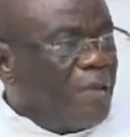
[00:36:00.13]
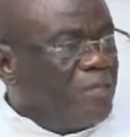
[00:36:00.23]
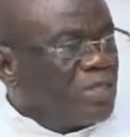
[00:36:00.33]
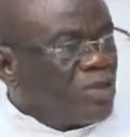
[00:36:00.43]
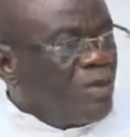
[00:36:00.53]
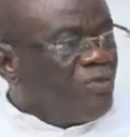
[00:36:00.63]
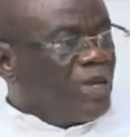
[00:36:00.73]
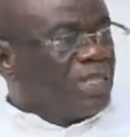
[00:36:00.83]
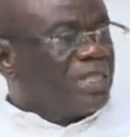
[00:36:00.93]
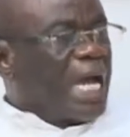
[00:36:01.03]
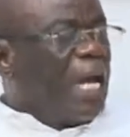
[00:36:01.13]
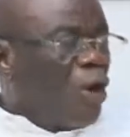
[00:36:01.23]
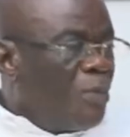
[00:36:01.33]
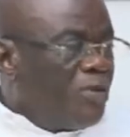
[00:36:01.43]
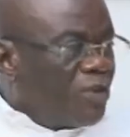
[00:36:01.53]
MP's common fund. I
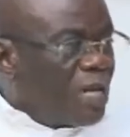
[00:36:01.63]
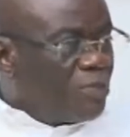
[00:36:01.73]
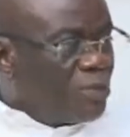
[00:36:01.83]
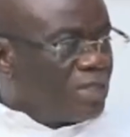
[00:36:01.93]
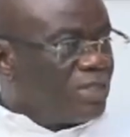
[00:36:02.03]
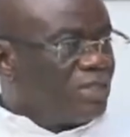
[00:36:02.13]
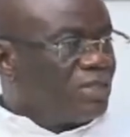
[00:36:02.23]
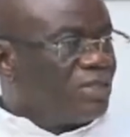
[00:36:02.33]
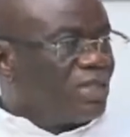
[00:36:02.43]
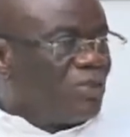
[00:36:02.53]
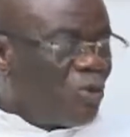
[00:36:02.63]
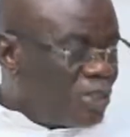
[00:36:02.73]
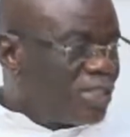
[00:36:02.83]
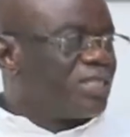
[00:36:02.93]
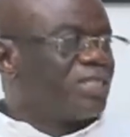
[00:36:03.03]
lobbied for that project and
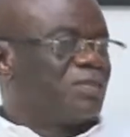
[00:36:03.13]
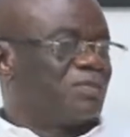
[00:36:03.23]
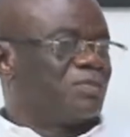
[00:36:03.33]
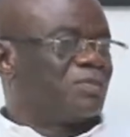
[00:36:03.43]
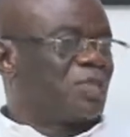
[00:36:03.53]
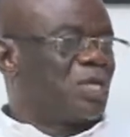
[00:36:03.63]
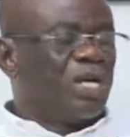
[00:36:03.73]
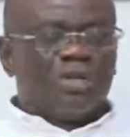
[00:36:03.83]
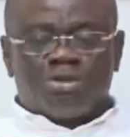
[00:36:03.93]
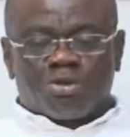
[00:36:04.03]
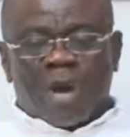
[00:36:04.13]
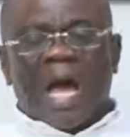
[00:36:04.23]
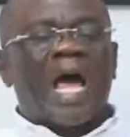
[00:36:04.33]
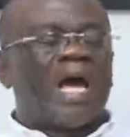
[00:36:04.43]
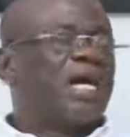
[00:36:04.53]
got it.
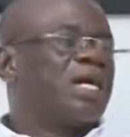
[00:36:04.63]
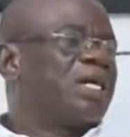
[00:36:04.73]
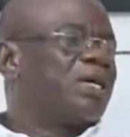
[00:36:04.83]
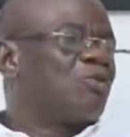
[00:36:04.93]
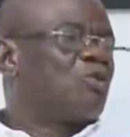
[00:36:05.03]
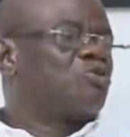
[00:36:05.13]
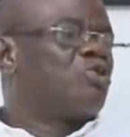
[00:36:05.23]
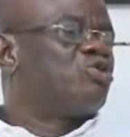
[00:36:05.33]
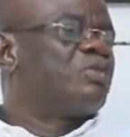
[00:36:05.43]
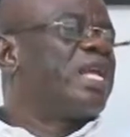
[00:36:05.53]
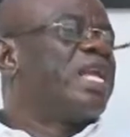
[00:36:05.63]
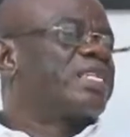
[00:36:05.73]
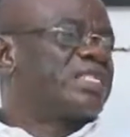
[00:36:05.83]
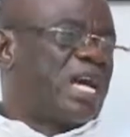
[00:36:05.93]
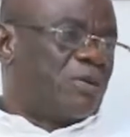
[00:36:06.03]
Jukwa was going to be the
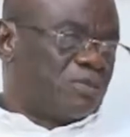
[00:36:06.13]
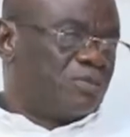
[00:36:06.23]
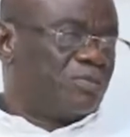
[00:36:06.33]
next town